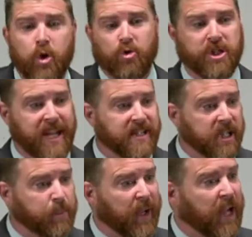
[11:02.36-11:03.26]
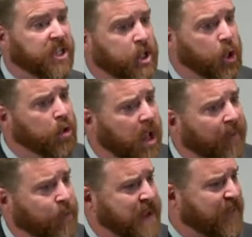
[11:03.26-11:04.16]
you, Jesus, because you
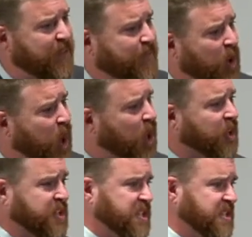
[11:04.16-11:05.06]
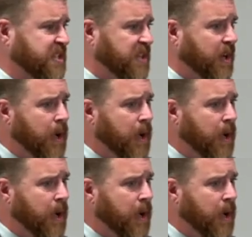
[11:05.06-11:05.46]
loved me first.